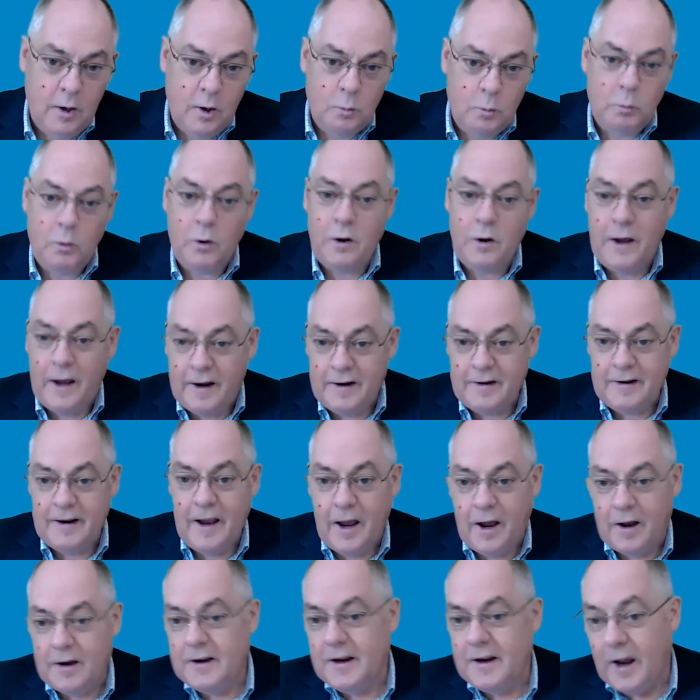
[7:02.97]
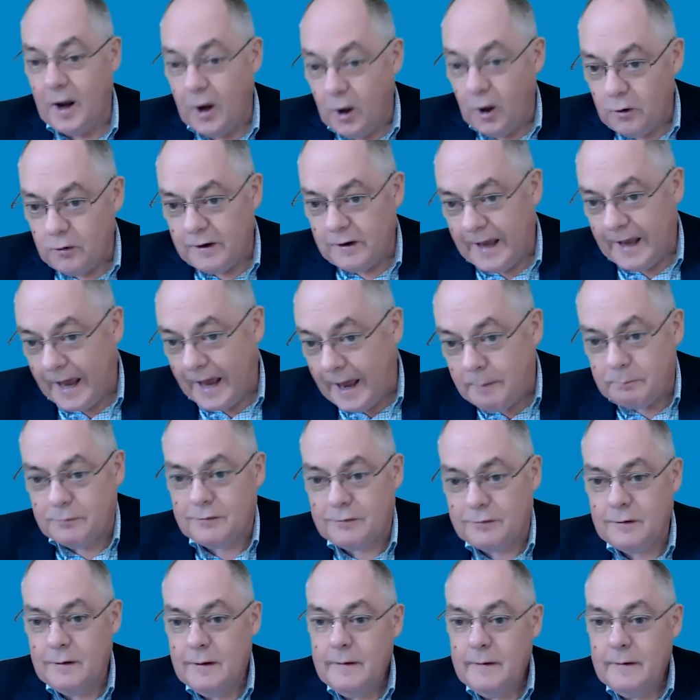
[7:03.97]
were handing out yellow
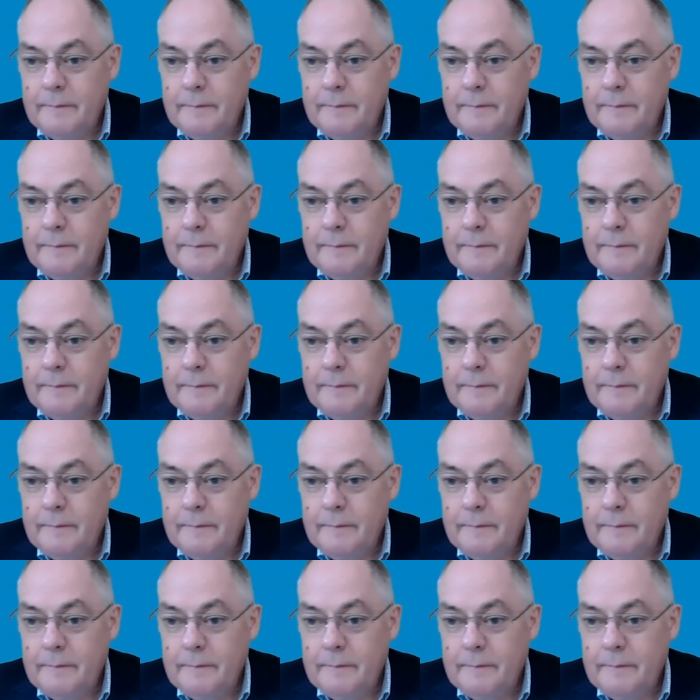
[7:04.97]
caps.